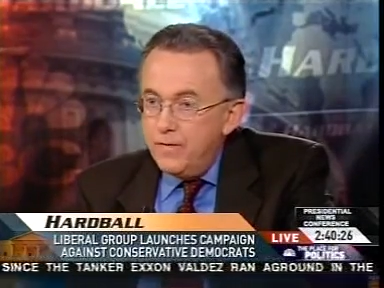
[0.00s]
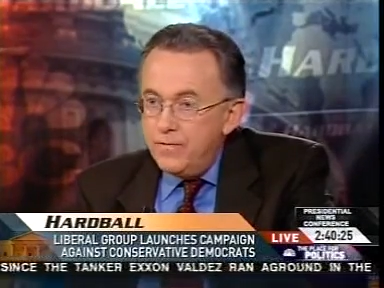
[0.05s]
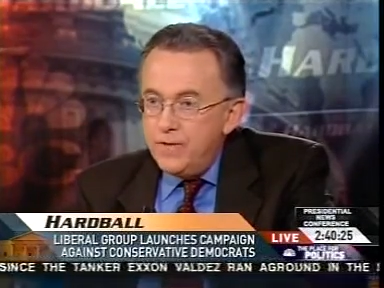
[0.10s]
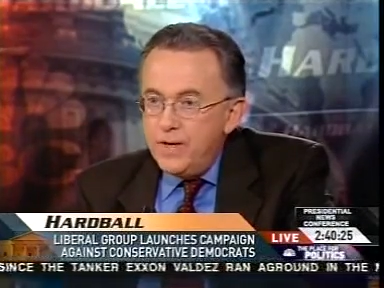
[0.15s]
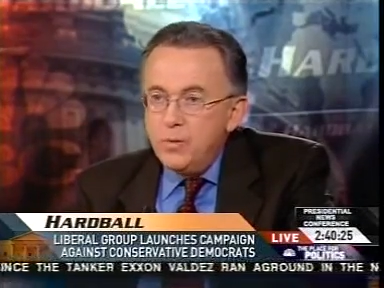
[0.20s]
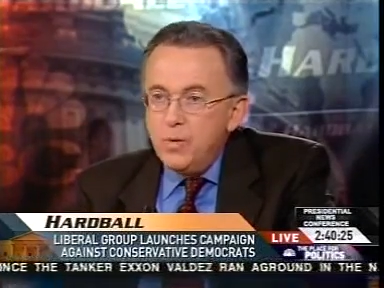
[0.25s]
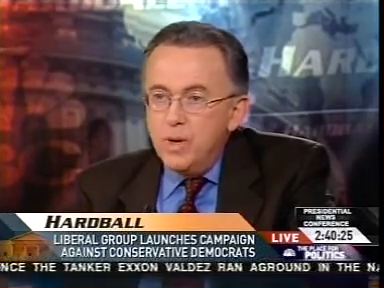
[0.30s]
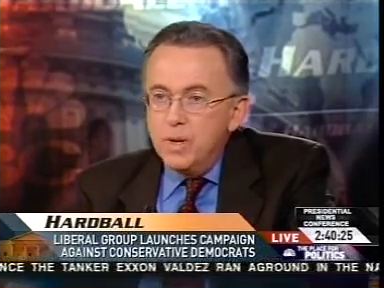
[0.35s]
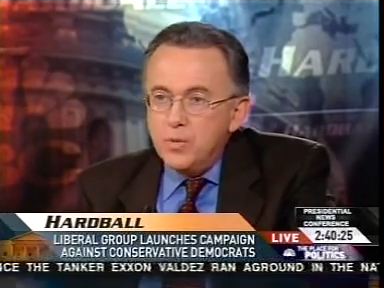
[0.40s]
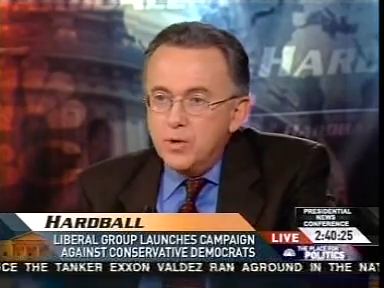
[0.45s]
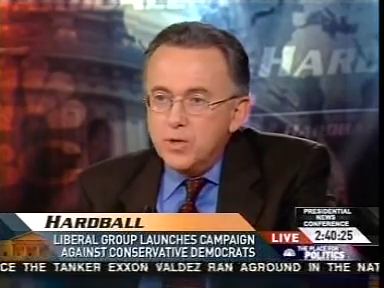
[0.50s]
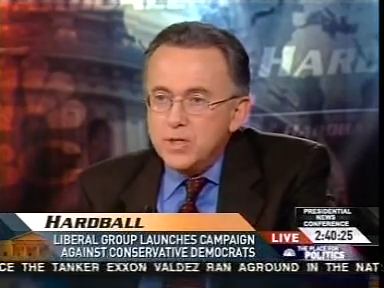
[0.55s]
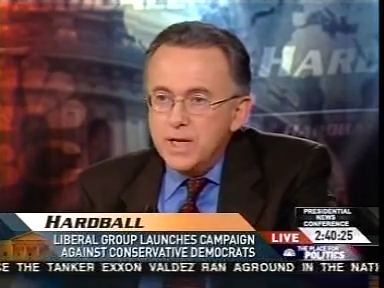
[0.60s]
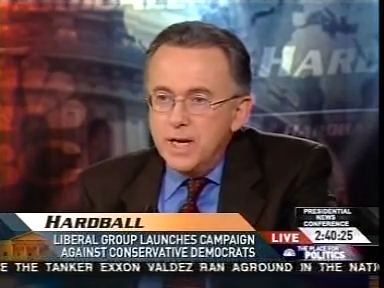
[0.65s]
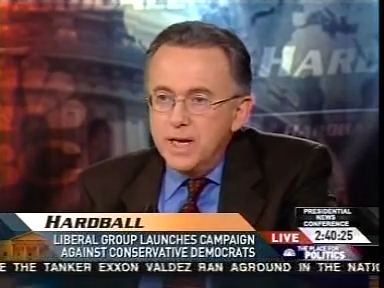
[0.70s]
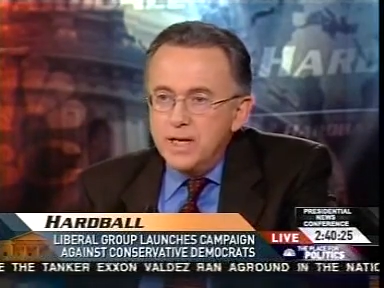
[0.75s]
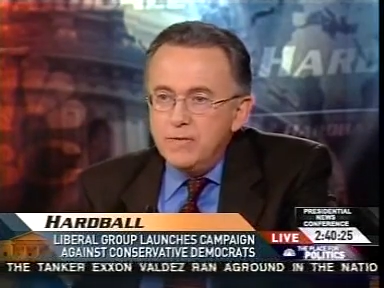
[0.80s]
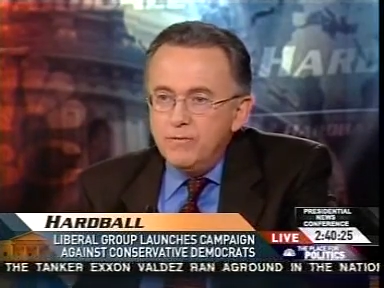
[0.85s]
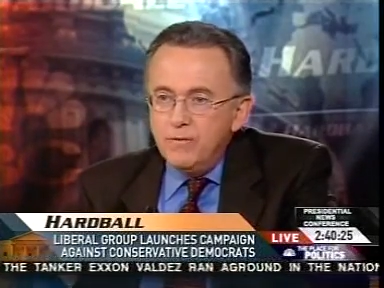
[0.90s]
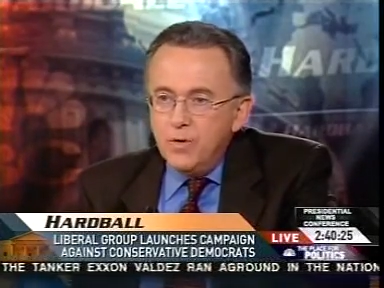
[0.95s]
A
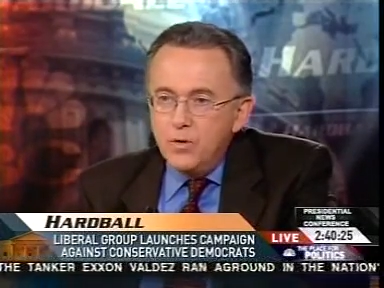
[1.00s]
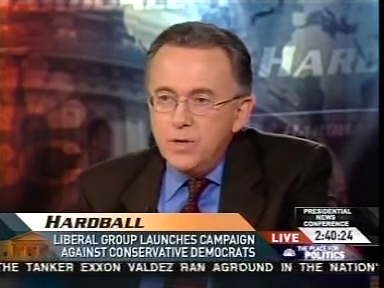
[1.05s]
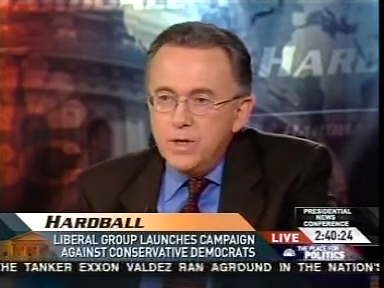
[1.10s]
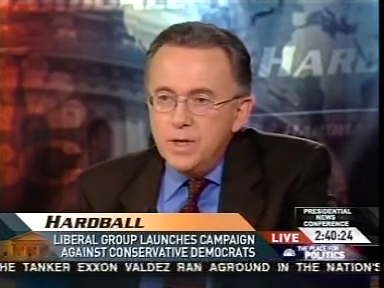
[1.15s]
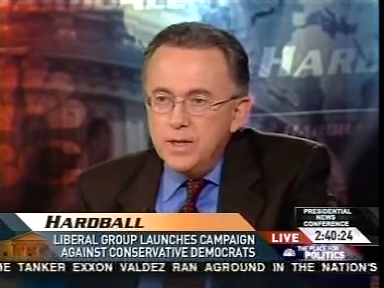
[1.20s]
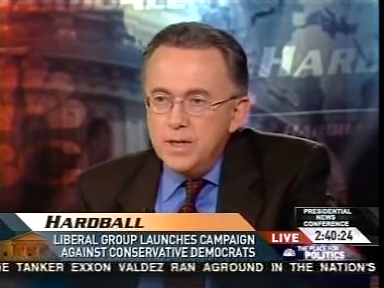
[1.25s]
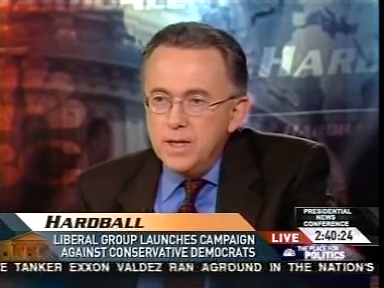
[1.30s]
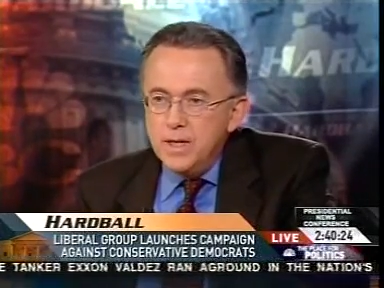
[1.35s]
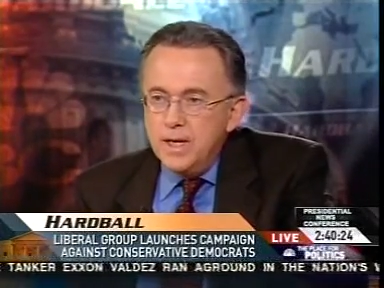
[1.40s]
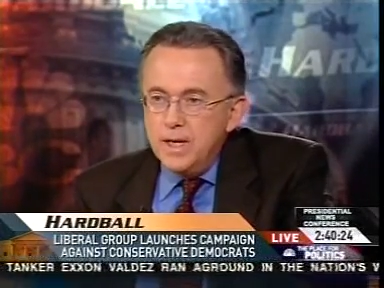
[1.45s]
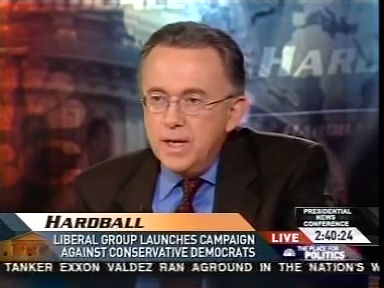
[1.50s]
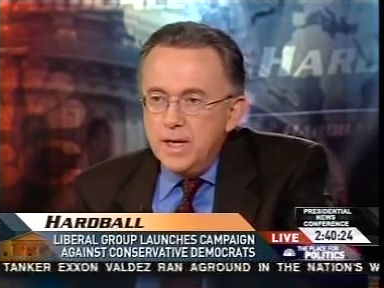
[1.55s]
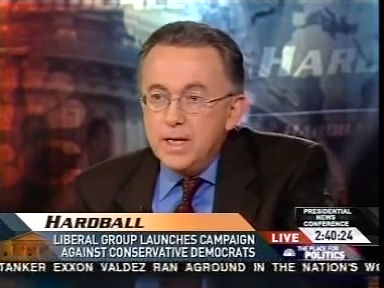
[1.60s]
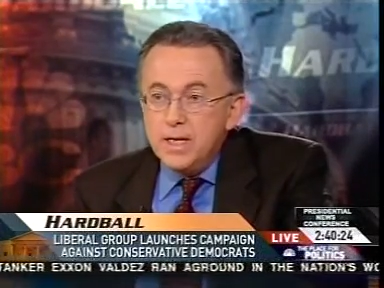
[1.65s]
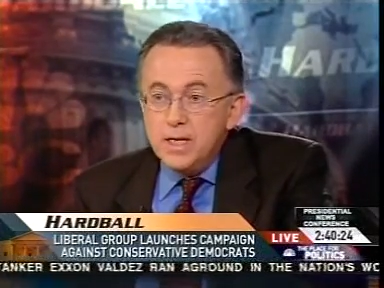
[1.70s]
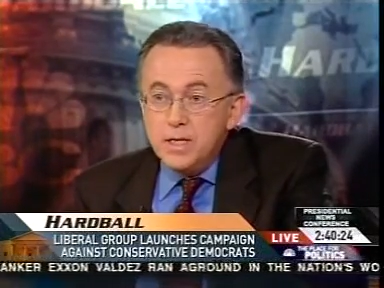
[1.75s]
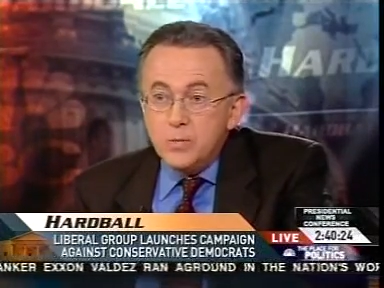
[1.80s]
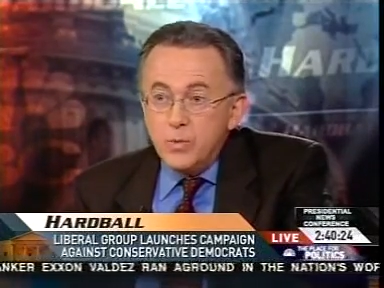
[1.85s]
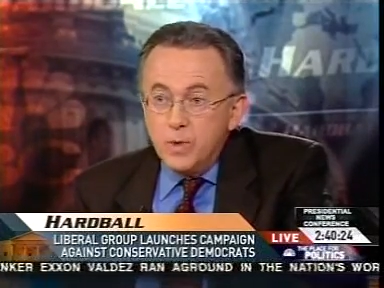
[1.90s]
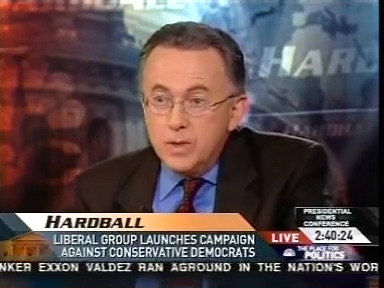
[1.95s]
51% vote
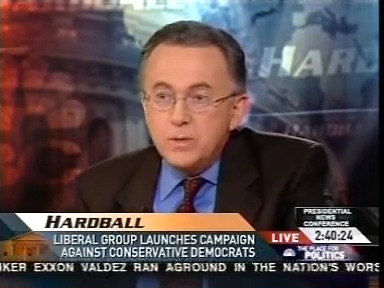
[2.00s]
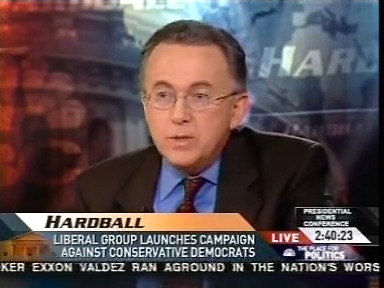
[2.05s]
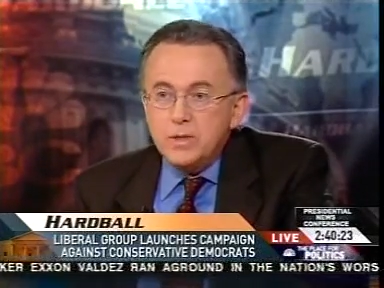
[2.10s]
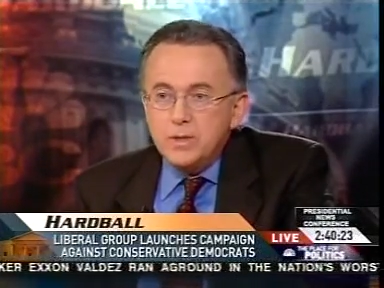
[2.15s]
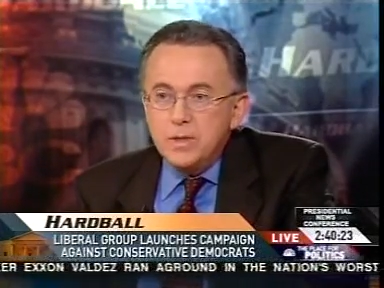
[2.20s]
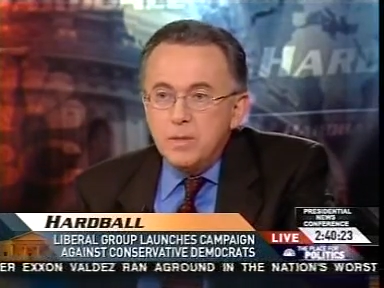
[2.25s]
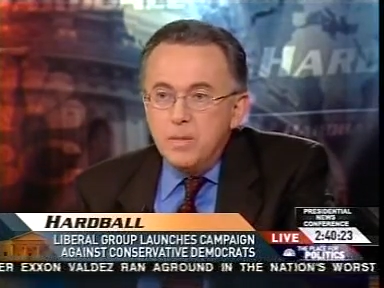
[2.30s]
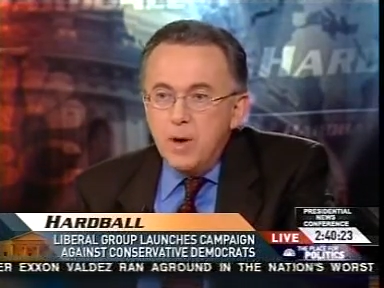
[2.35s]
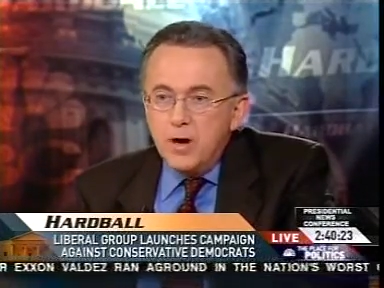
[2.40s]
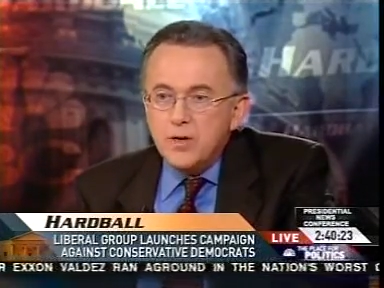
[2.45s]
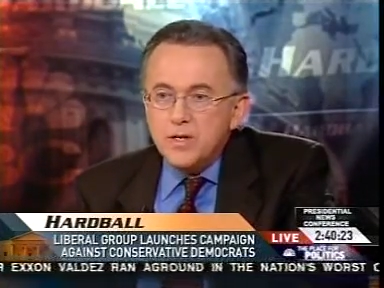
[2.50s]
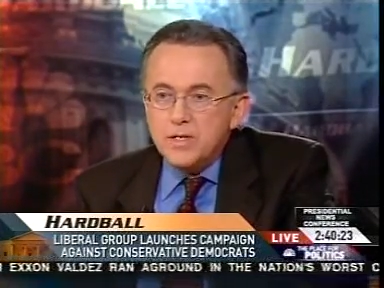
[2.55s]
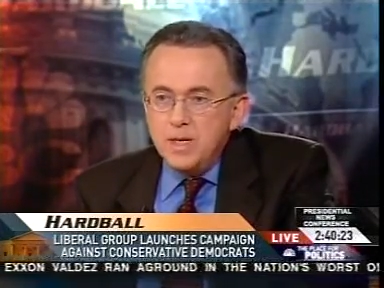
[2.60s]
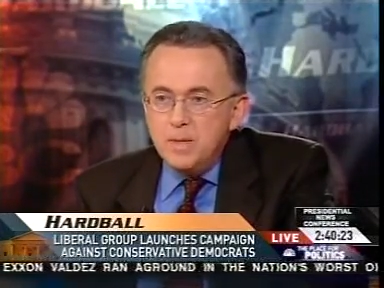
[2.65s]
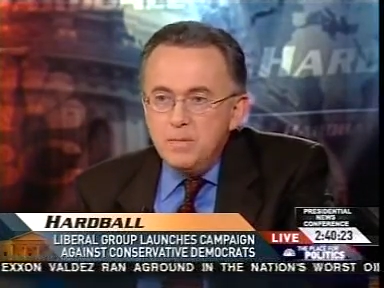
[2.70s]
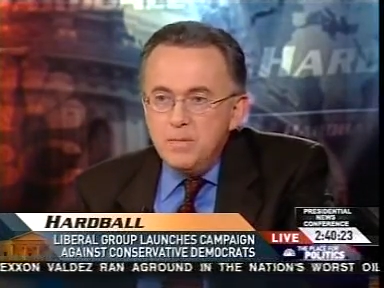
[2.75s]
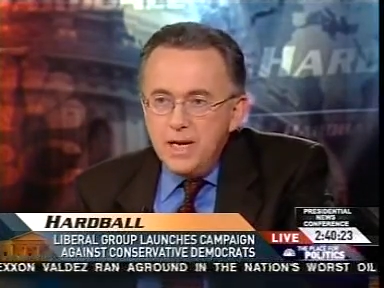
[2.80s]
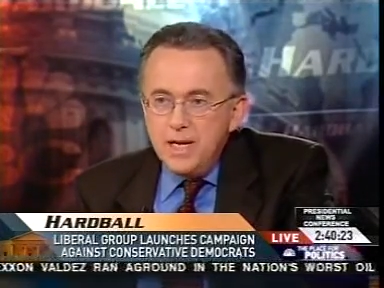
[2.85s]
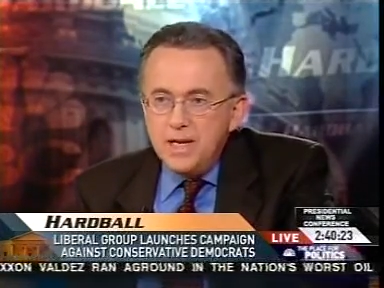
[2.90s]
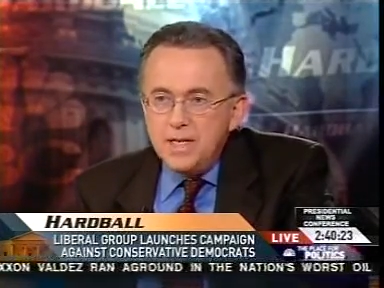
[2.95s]
is what
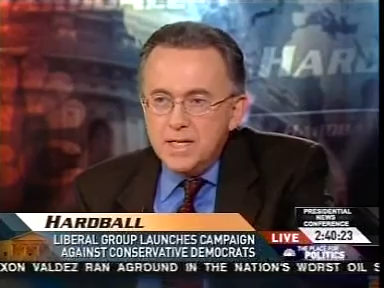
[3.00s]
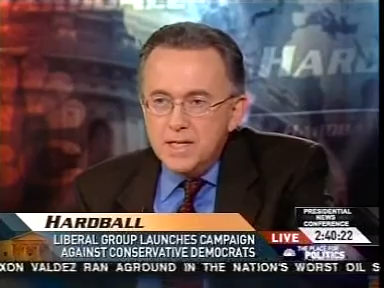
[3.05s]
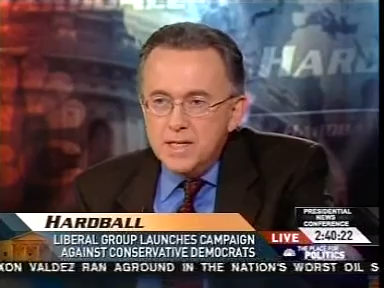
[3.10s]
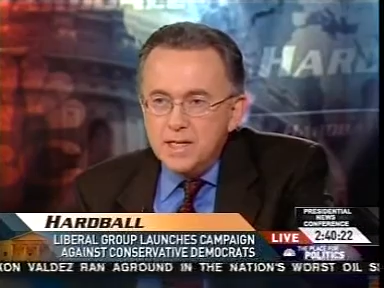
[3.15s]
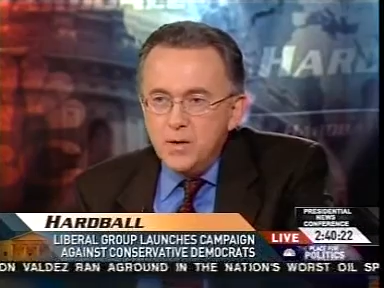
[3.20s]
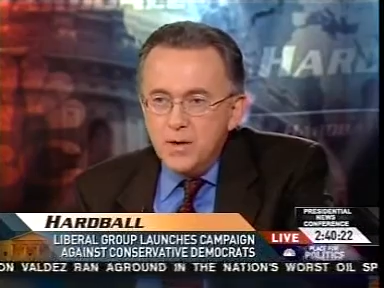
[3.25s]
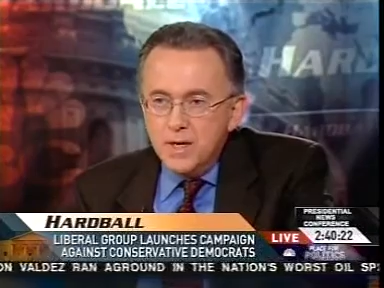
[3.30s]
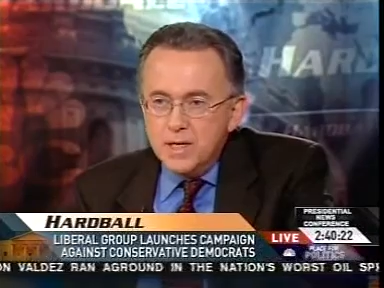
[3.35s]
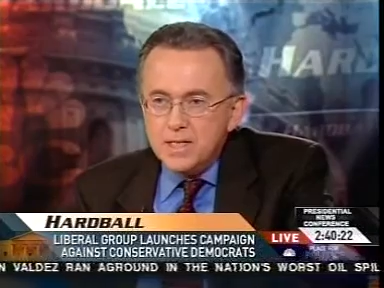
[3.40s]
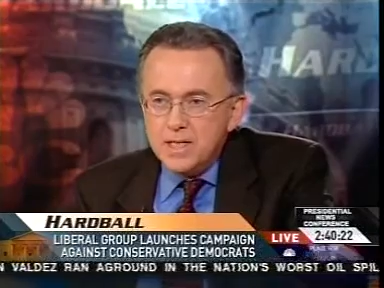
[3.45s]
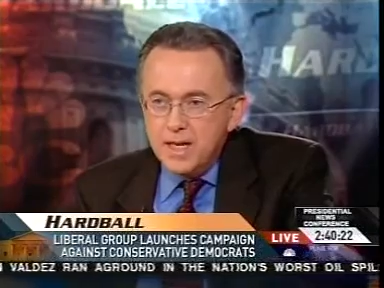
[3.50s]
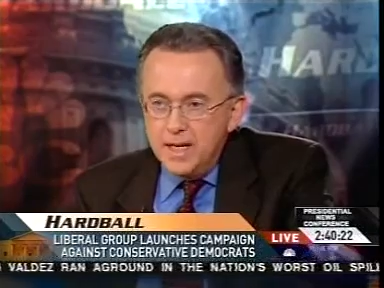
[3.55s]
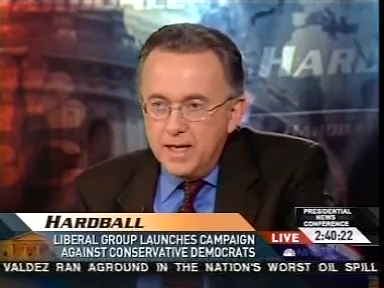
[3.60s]
democracy means in the U.S. Senate.